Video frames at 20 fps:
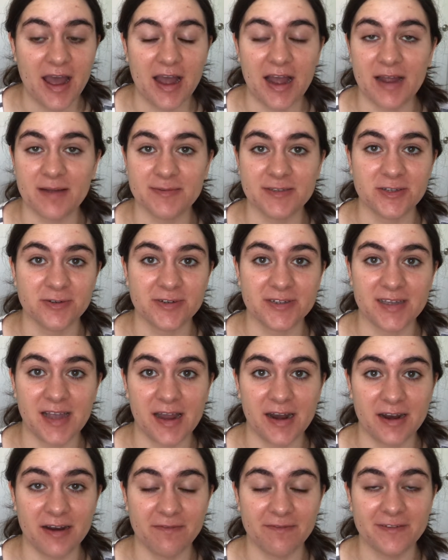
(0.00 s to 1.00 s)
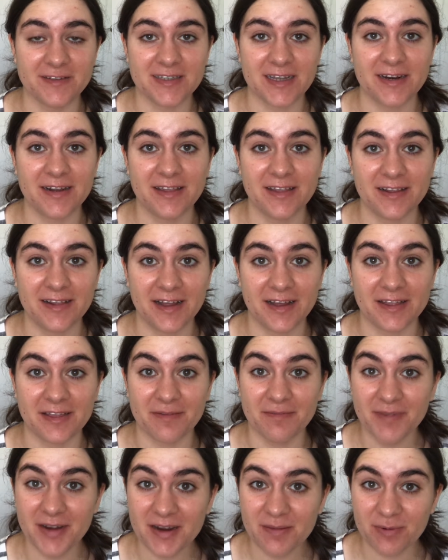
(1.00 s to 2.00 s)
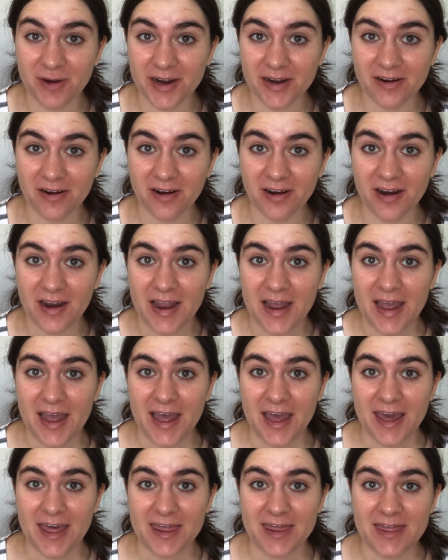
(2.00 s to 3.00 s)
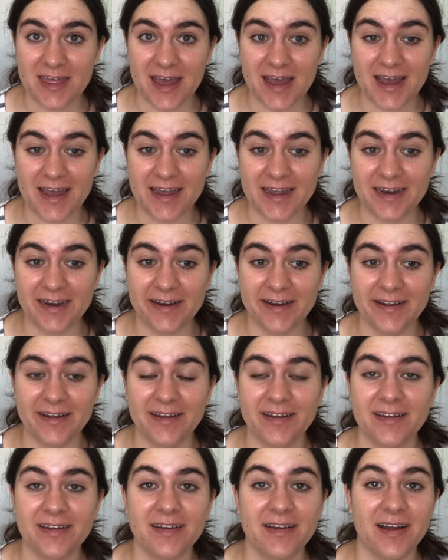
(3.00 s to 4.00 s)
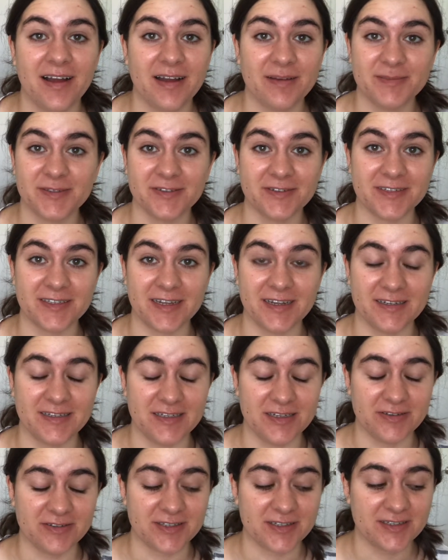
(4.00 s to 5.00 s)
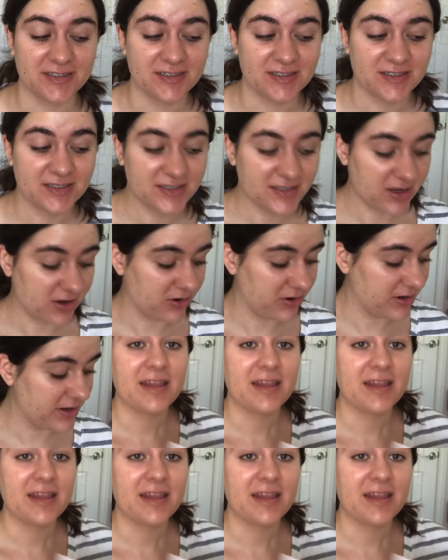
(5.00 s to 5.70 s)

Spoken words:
I'm so excited. If it's anything like the Mini Breaker, then I'm so excited to use it. So